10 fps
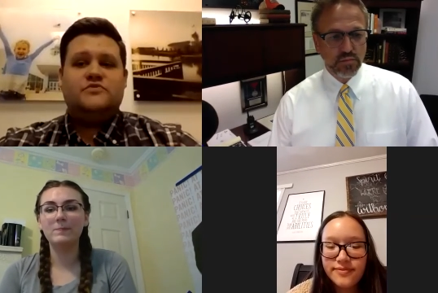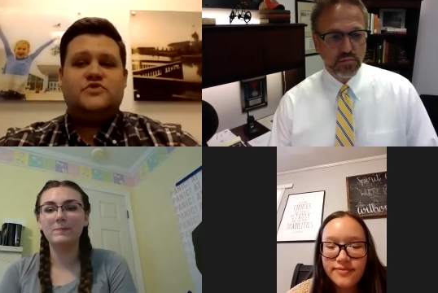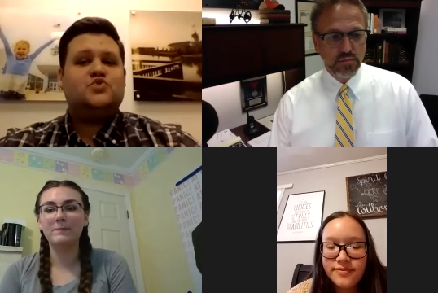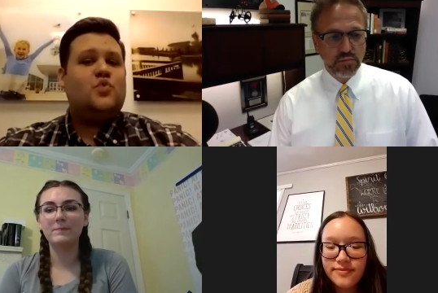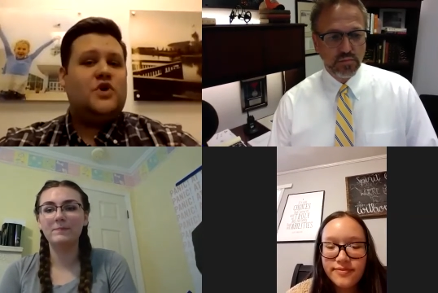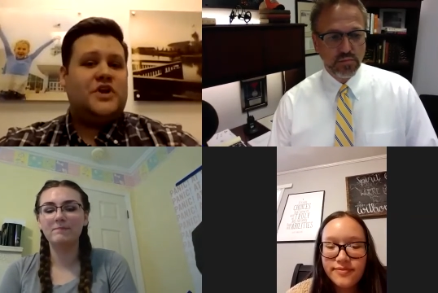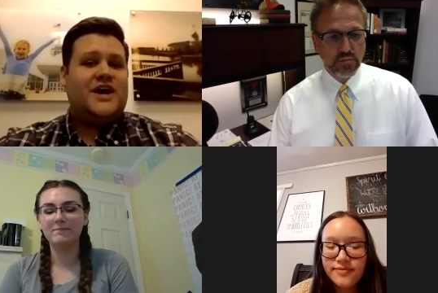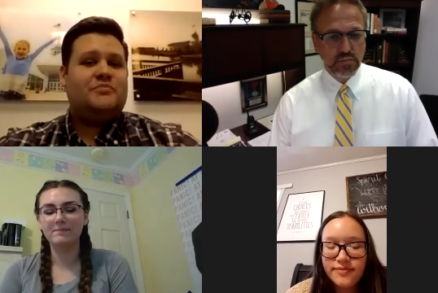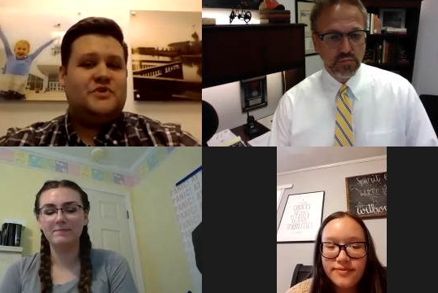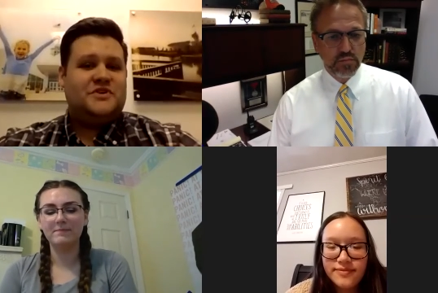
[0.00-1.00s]
Speaker 1: just what
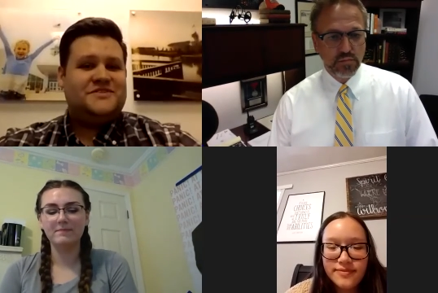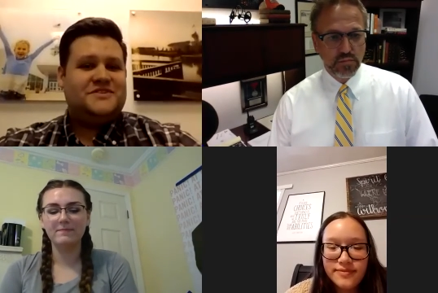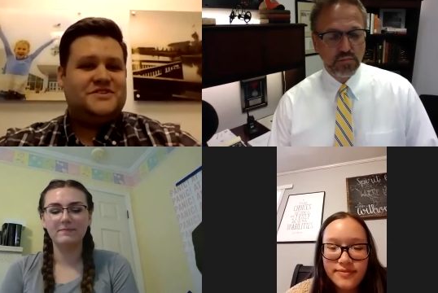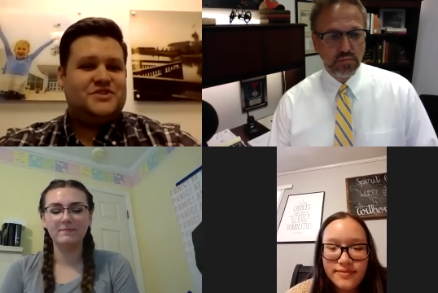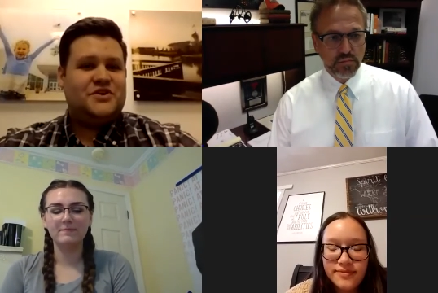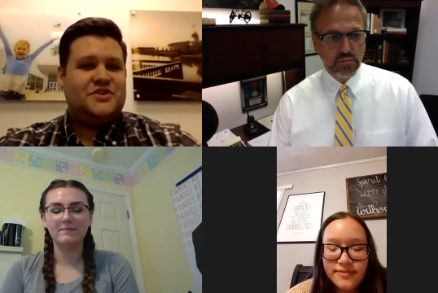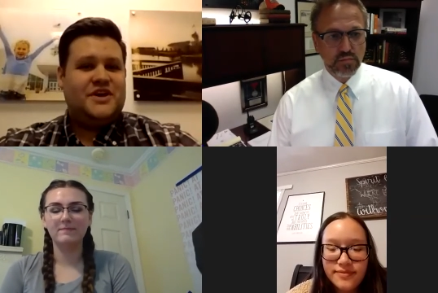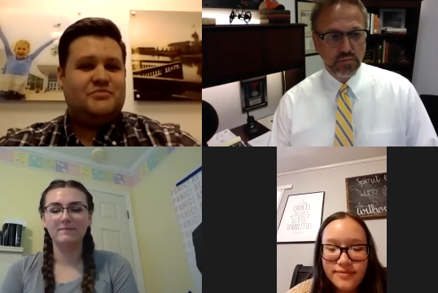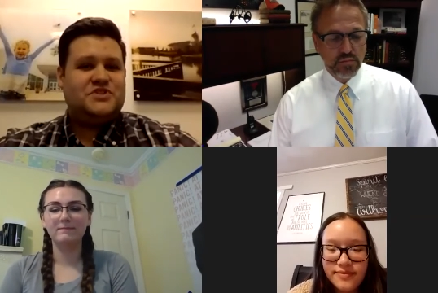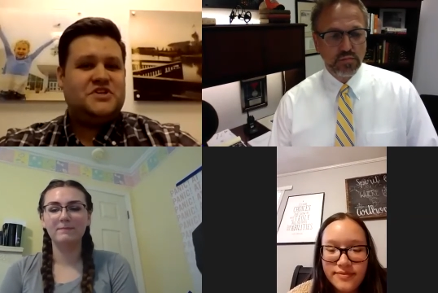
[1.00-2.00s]
happened during
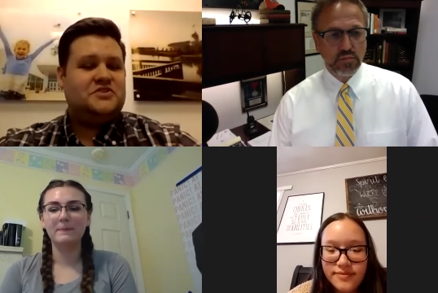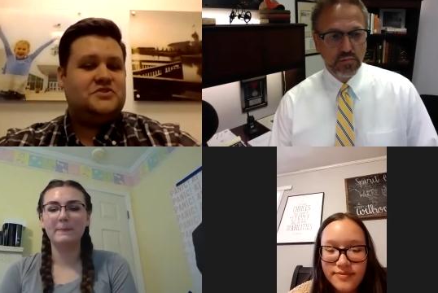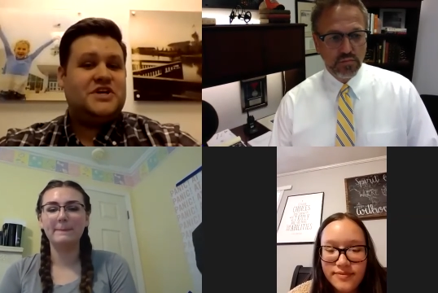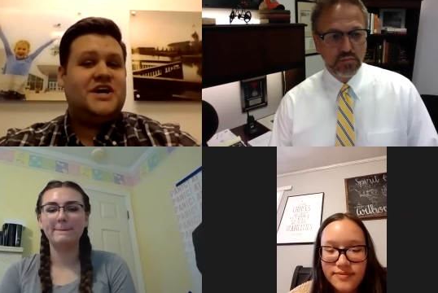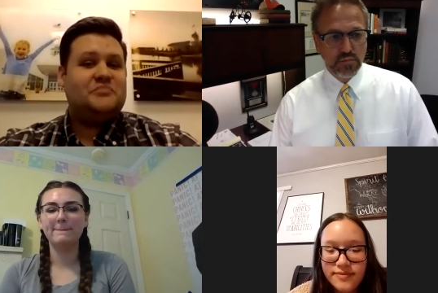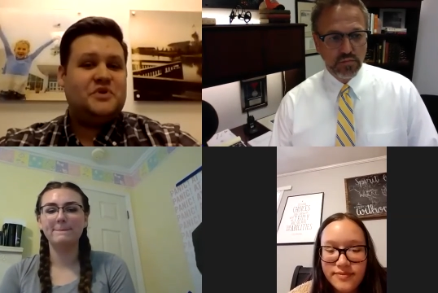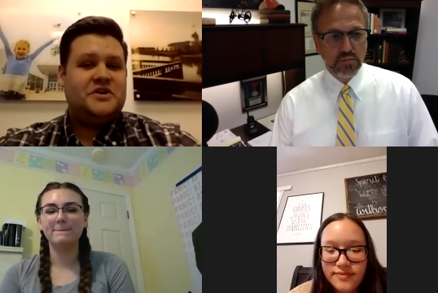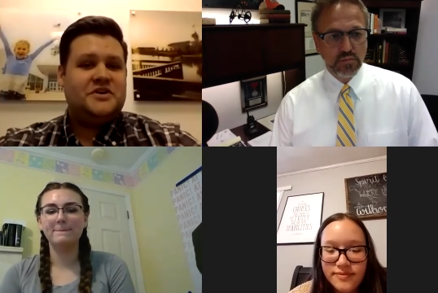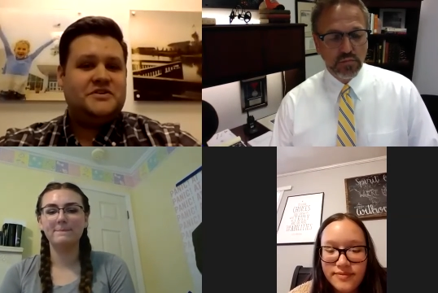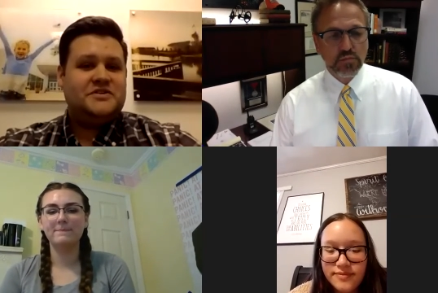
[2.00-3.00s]
that particular time
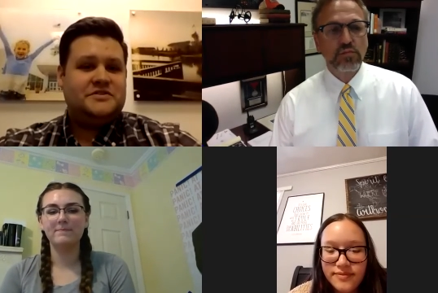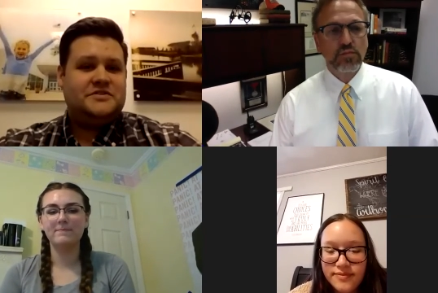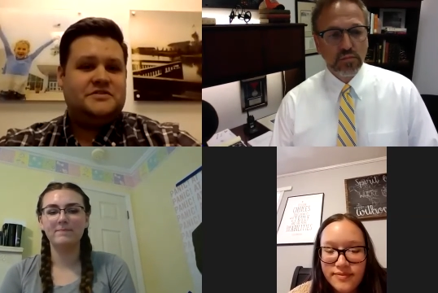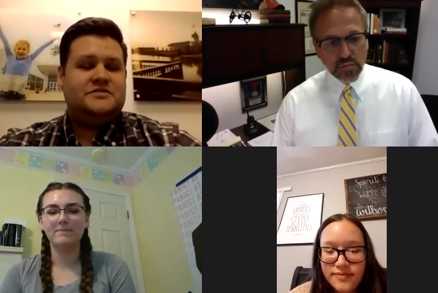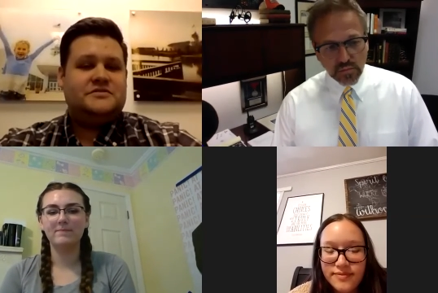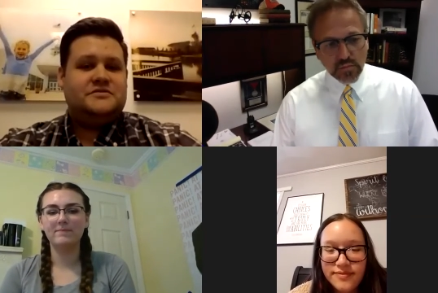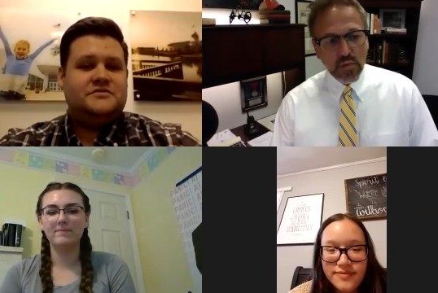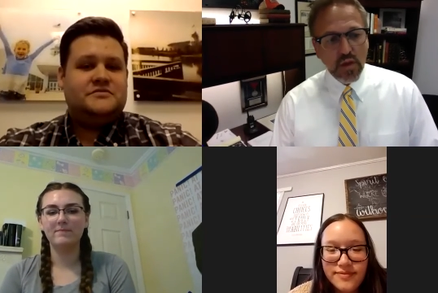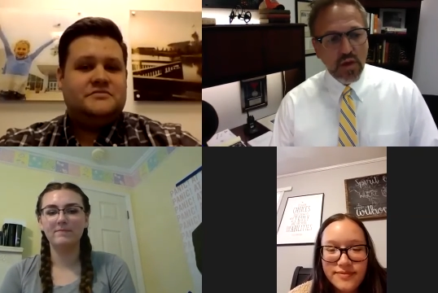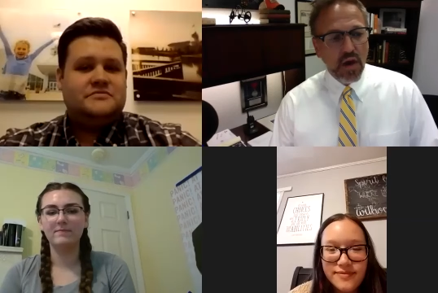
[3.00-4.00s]
period.
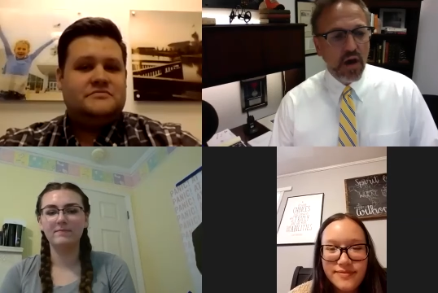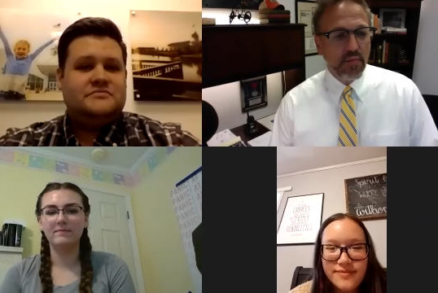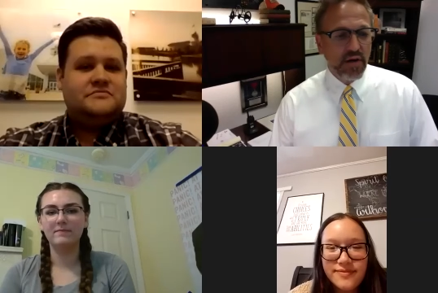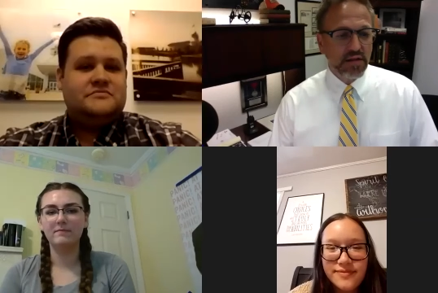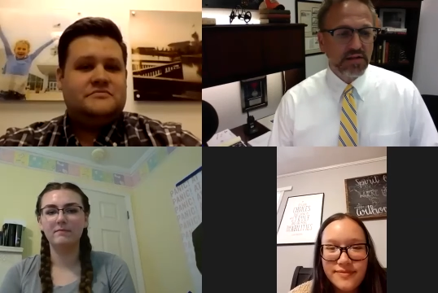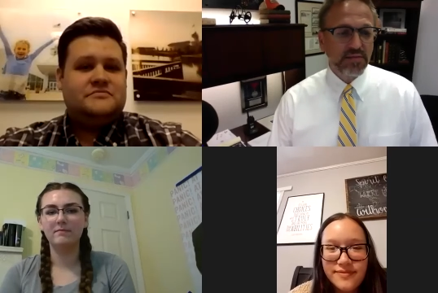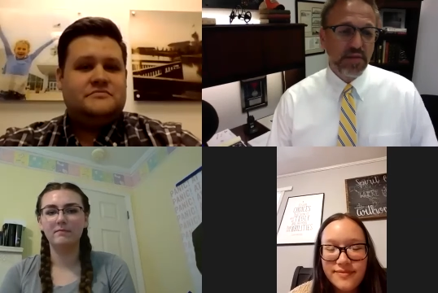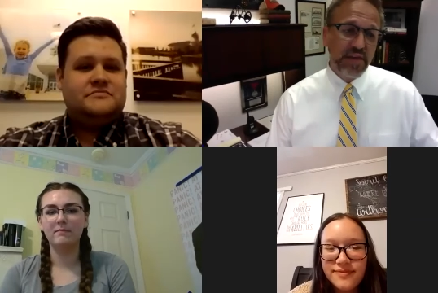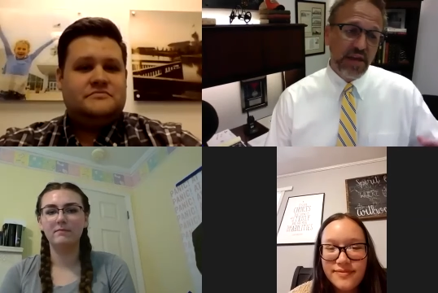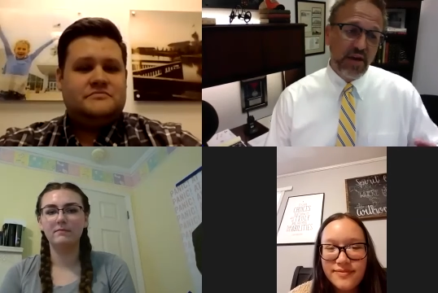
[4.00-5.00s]
Speaker 2: Um,
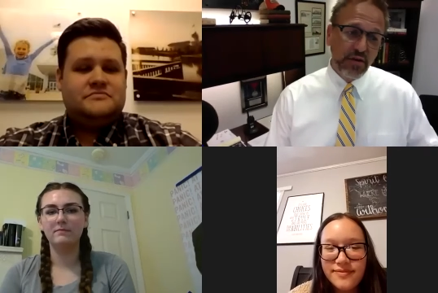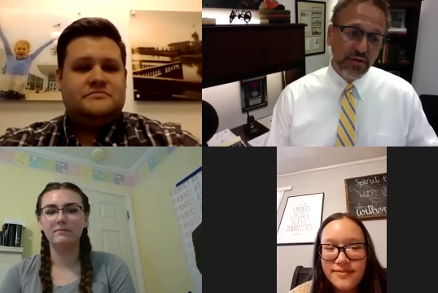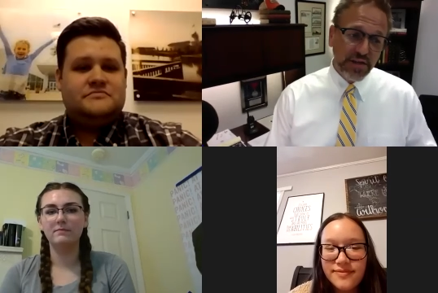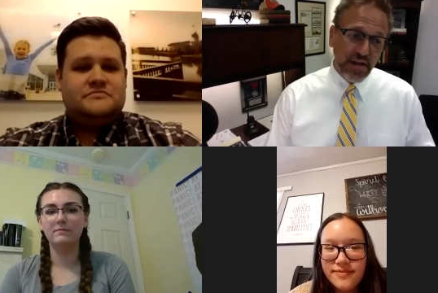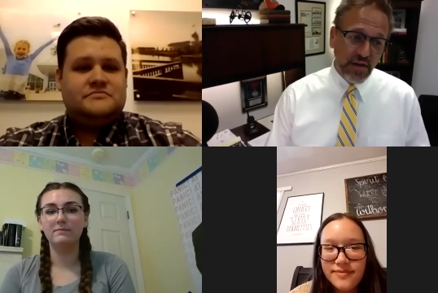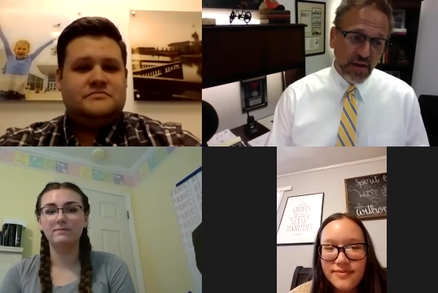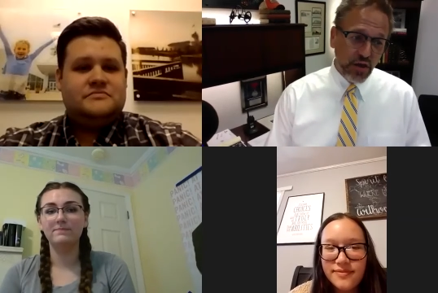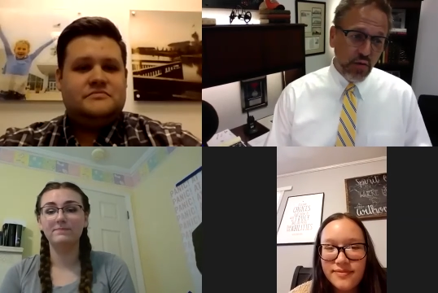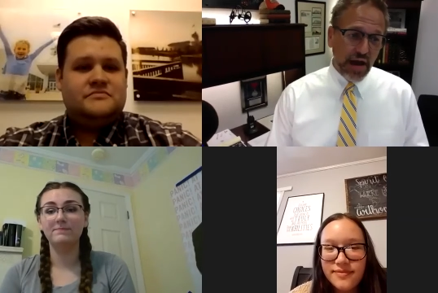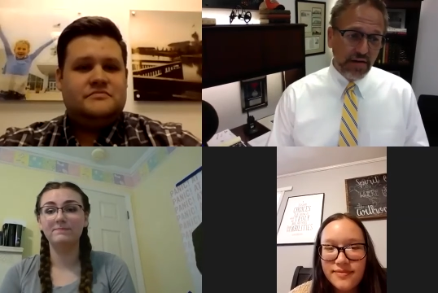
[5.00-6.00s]
Elizabeth, I know you said that
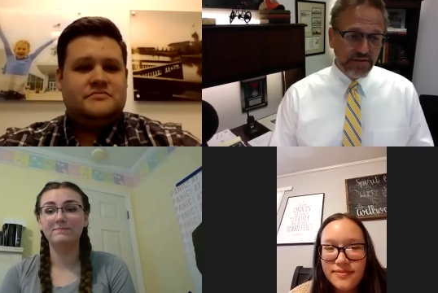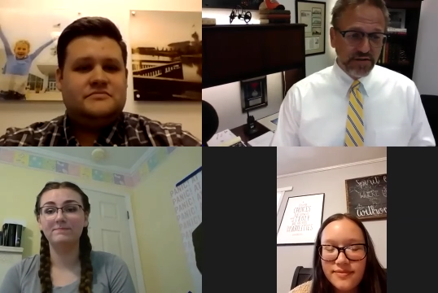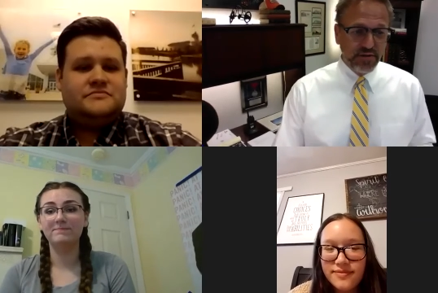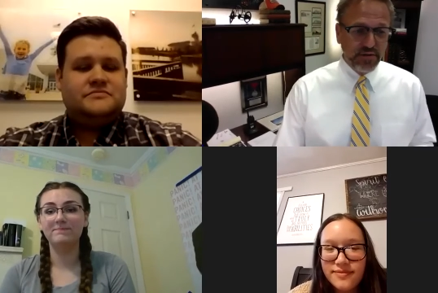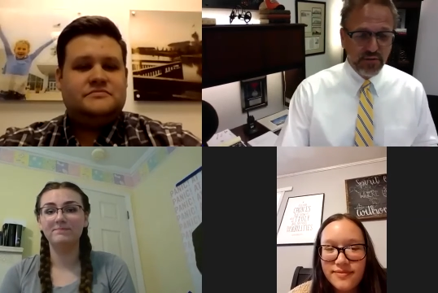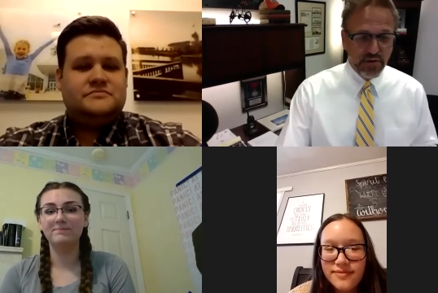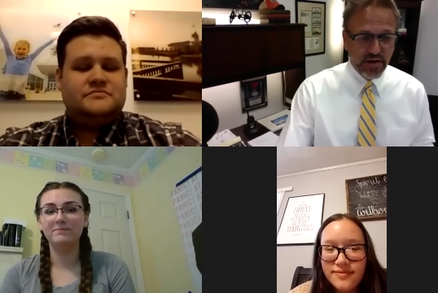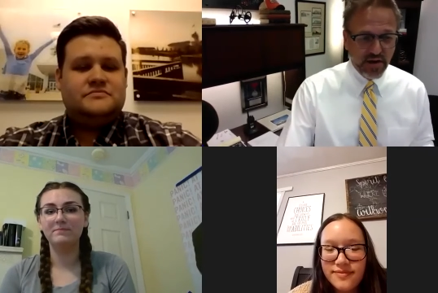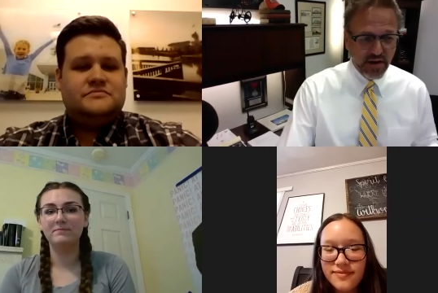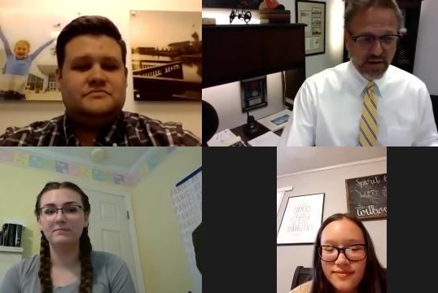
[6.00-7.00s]
you have to
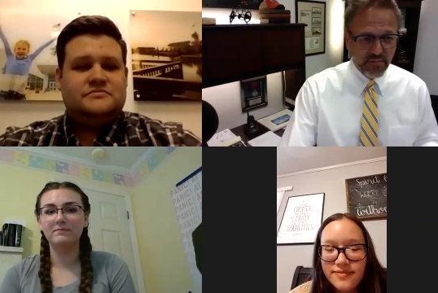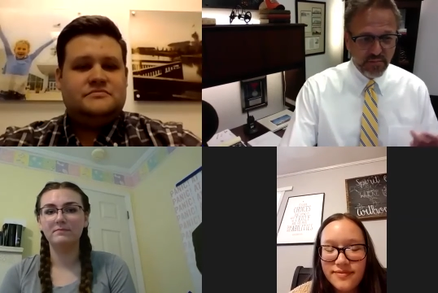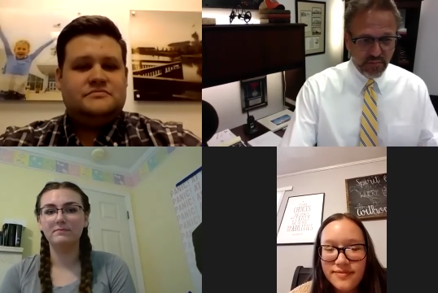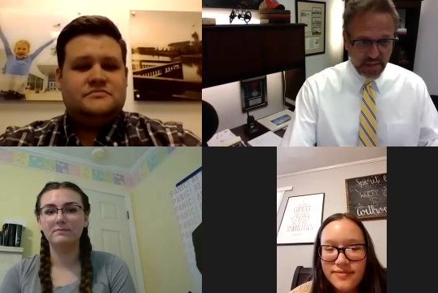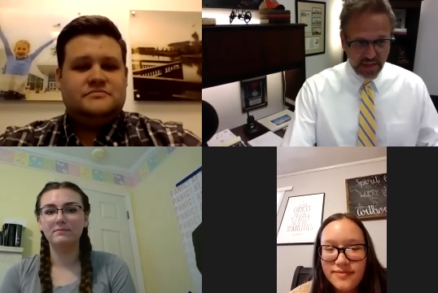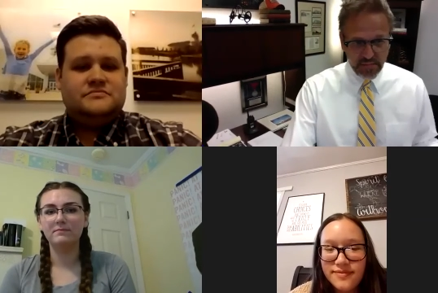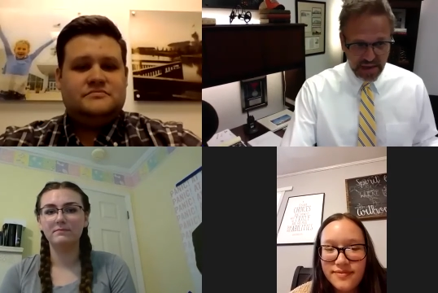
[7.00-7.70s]
um, be in